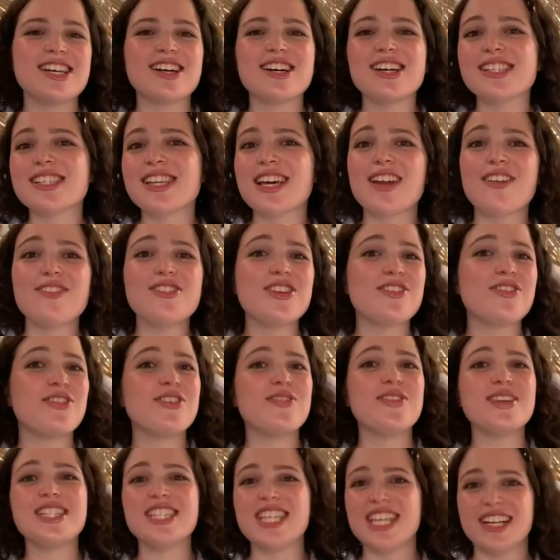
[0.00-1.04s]
sukkahs out of
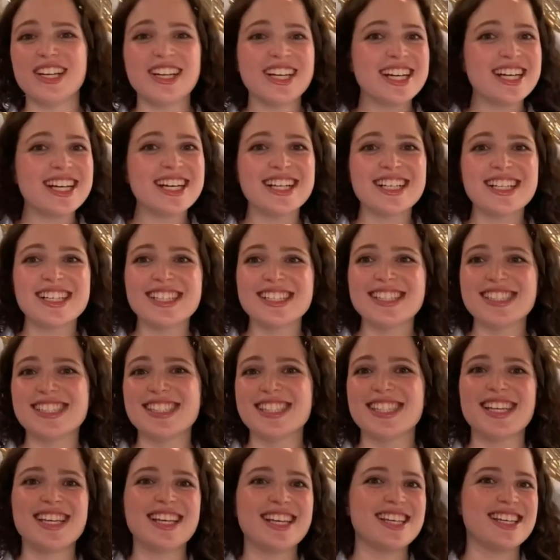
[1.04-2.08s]
different materials.
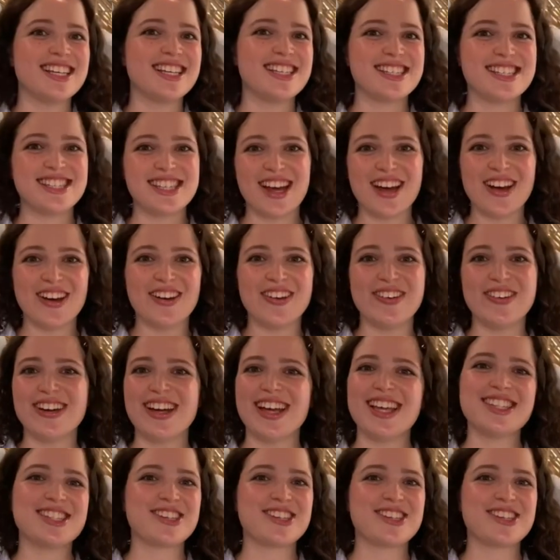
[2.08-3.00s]
So it's